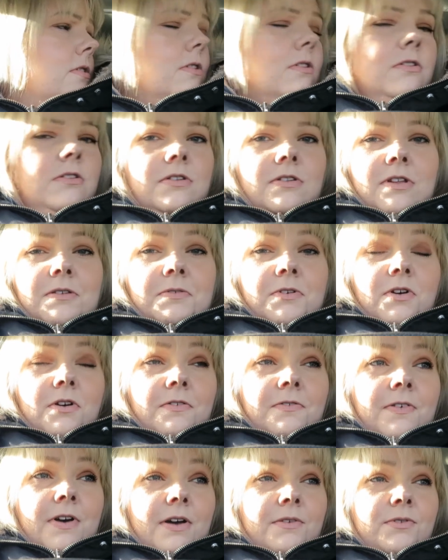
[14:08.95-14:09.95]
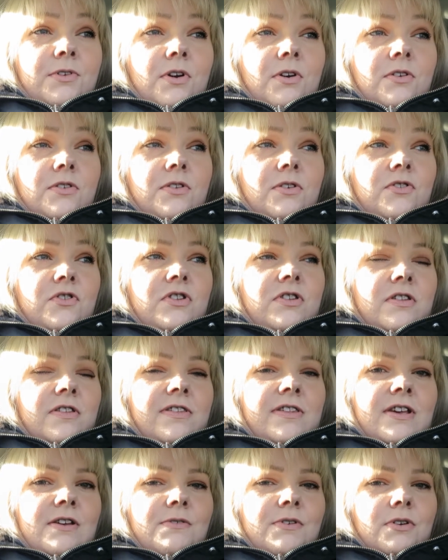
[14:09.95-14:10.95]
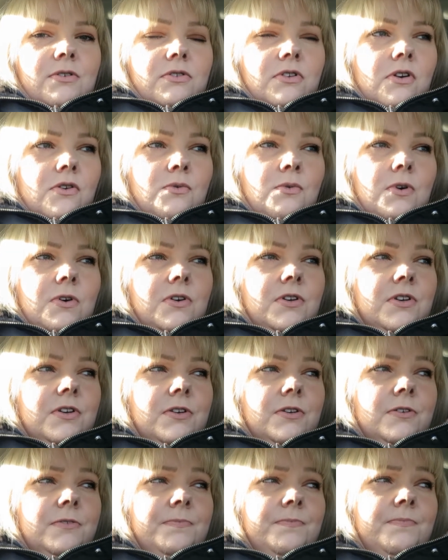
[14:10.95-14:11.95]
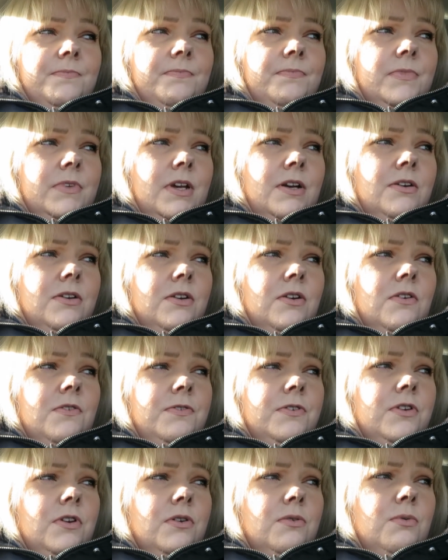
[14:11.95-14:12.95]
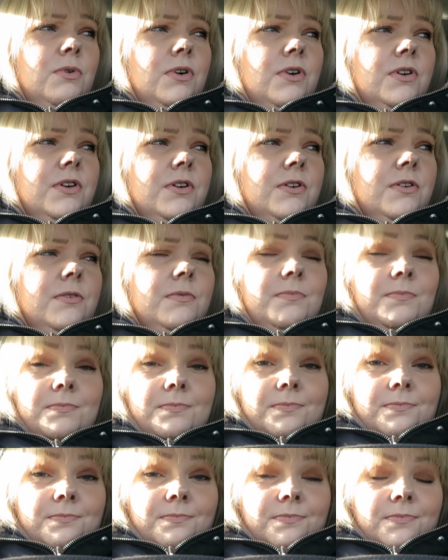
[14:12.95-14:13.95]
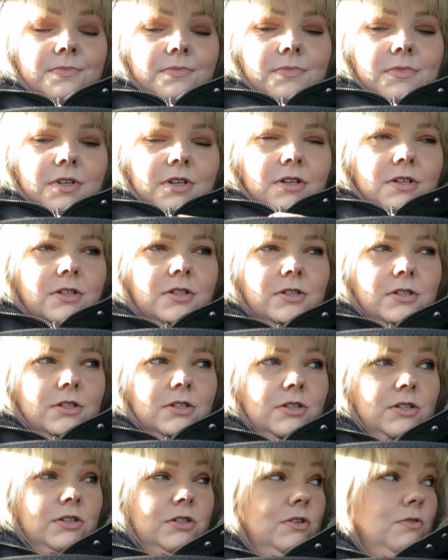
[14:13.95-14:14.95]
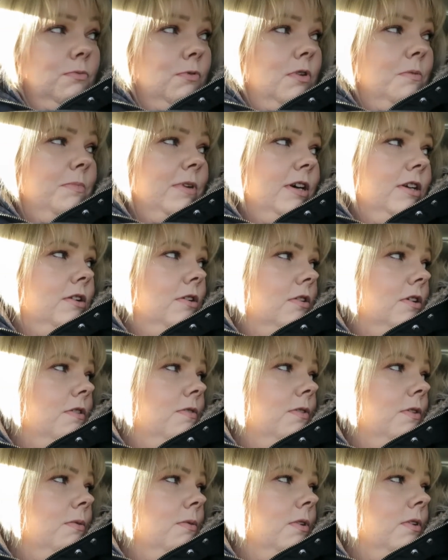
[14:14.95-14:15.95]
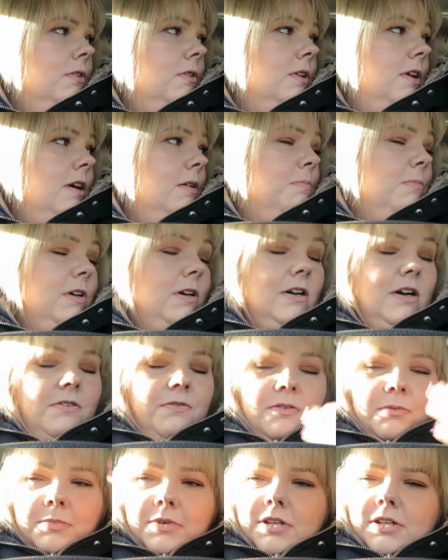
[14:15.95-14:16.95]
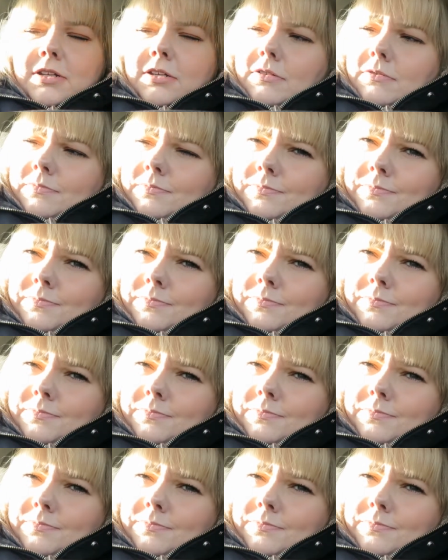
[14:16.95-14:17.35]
She's either got 5 dogs or she's a serial dog walker. I'm going to go for dog walker. You can walk my dog if you want. That would be a laugh a minute.